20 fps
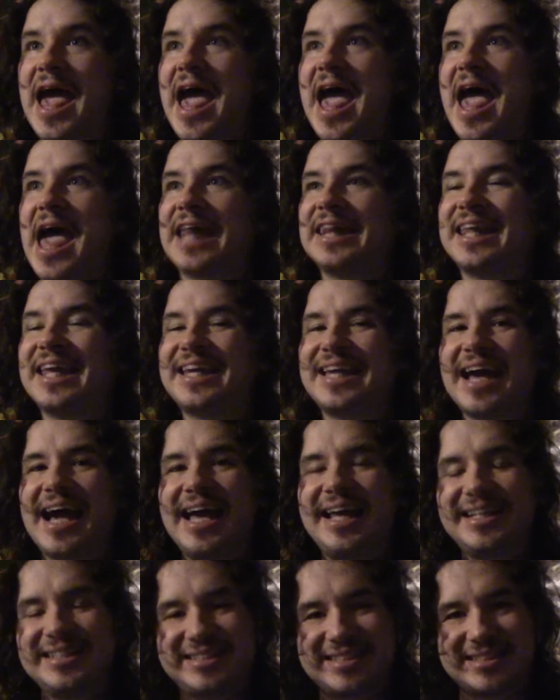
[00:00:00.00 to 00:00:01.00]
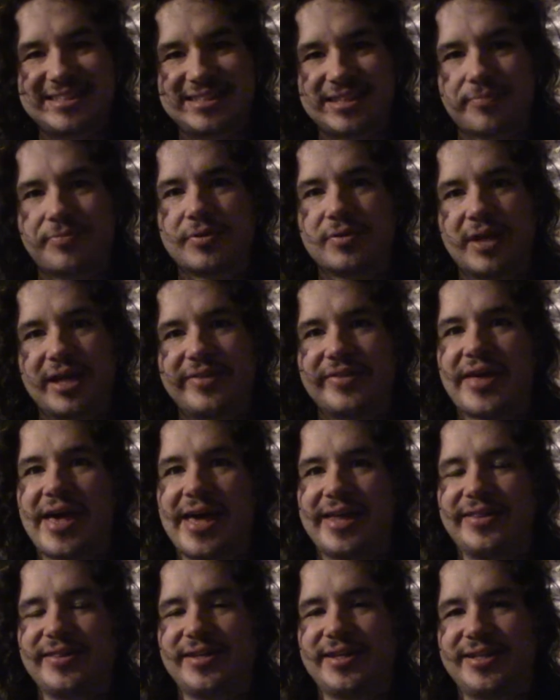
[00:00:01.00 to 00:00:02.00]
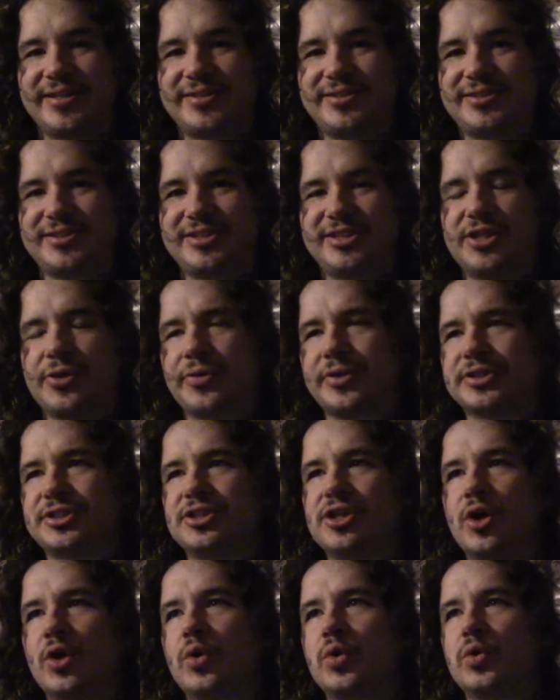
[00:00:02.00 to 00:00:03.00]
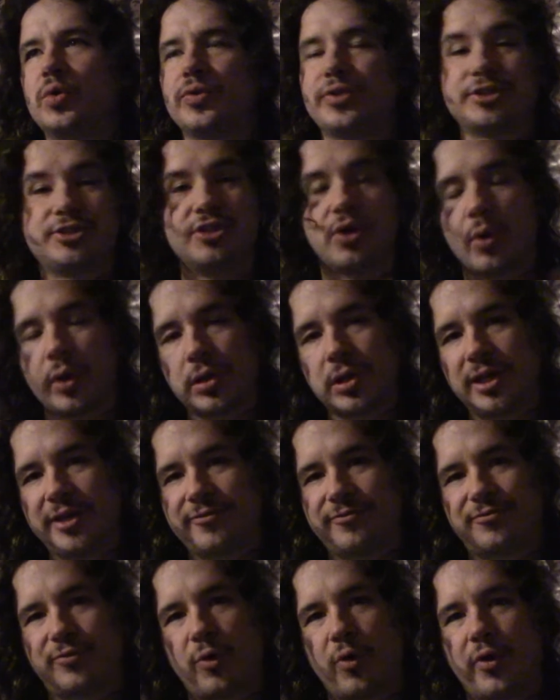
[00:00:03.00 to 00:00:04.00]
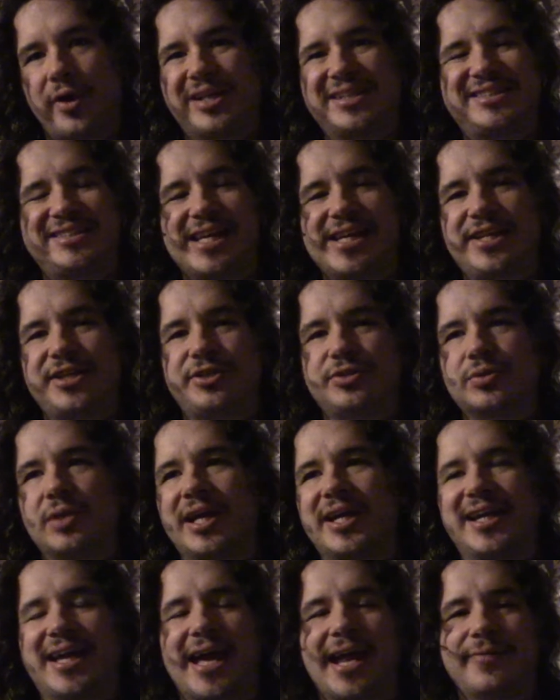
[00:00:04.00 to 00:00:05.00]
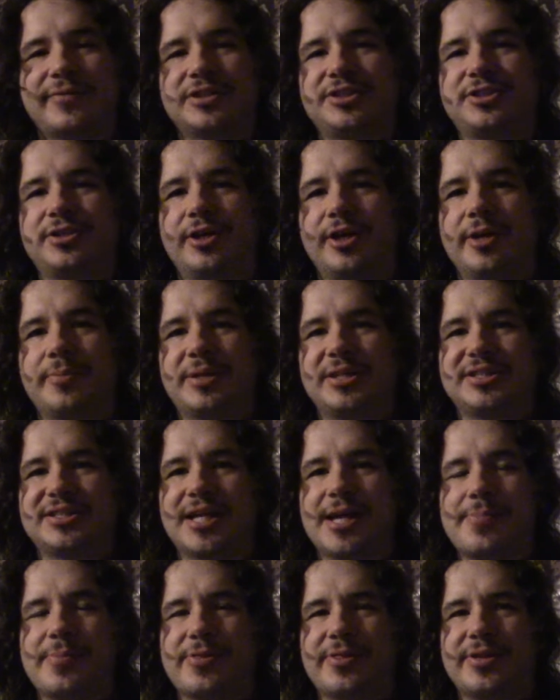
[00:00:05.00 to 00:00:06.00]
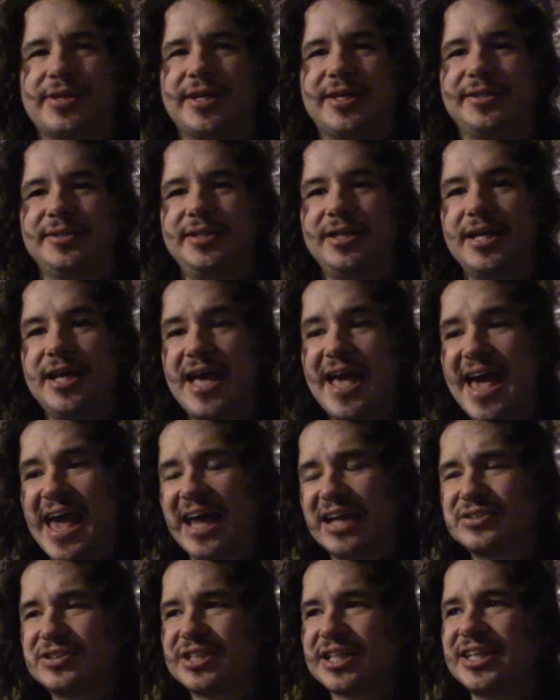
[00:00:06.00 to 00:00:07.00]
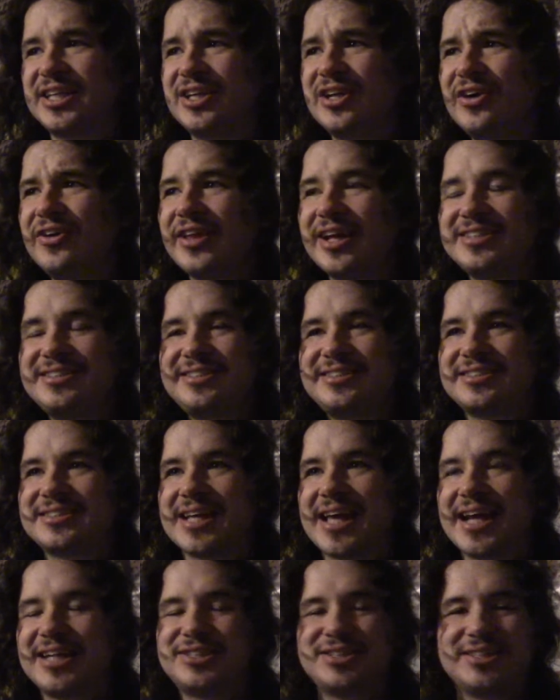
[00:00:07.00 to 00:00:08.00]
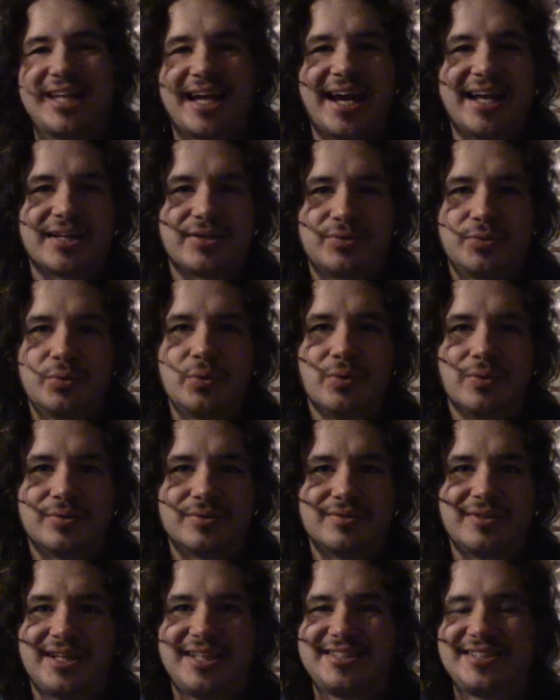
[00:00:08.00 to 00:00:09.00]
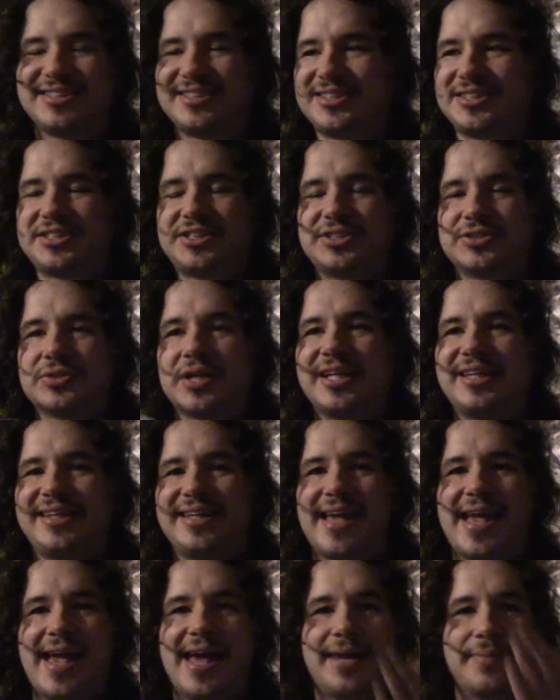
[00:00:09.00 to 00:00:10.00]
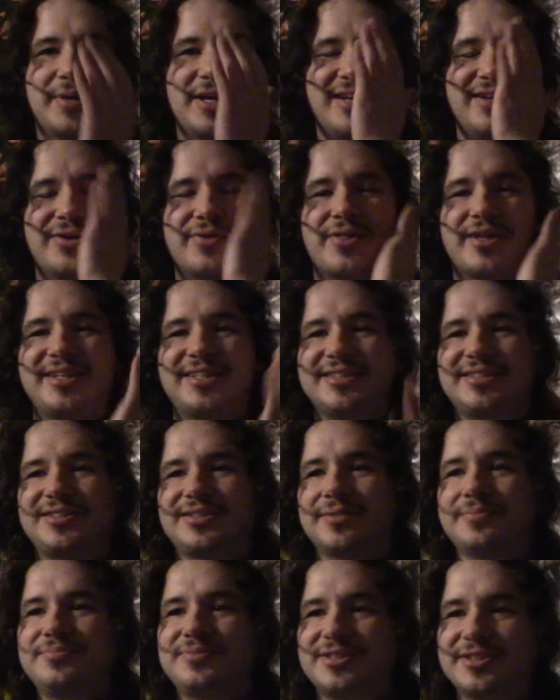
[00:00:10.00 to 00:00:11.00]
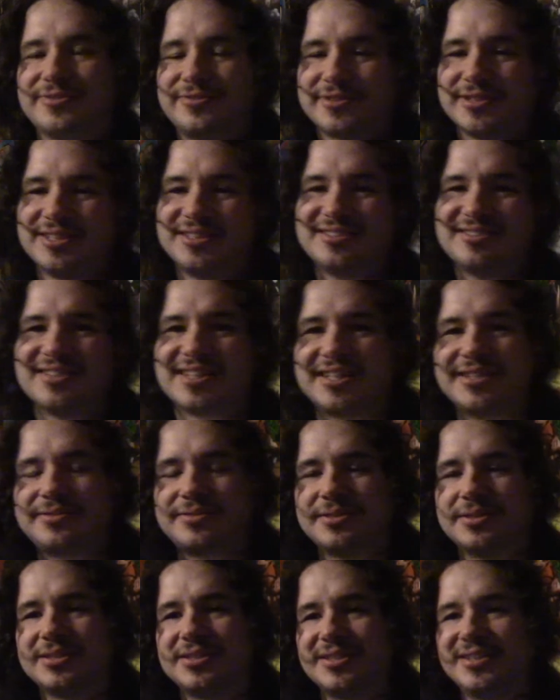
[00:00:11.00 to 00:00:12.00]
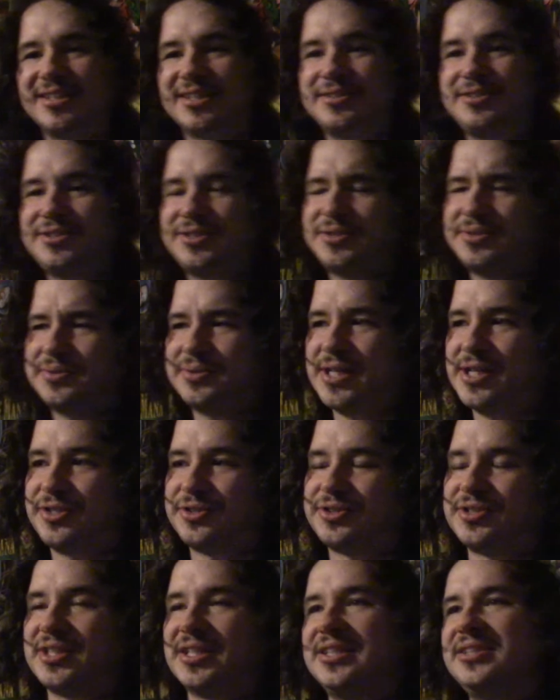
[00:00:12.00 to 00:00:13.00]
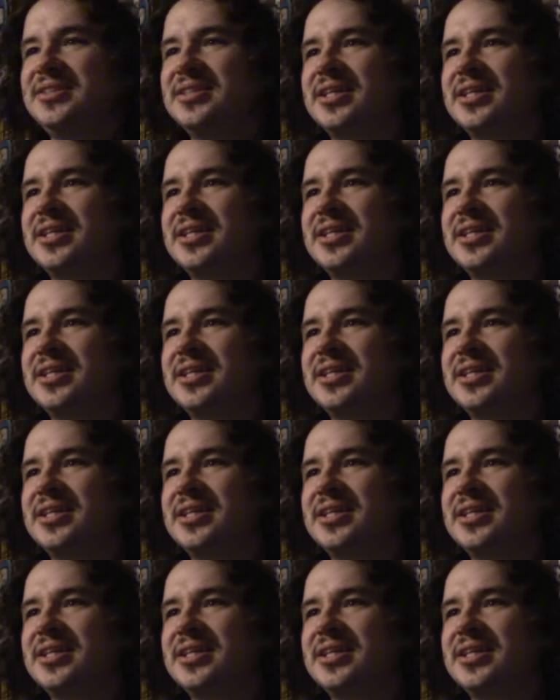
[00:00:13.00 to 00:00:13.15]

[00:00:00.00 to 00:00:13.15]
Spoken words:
And they kind of did something like that in this. You know, there's no Elite Four. Instead, you do like kind of a tournament type of thing. And it was like, you know, that's actually kind of cool. Like, because it's like the anime. You know, they did something different. And like, okay, that's interesting.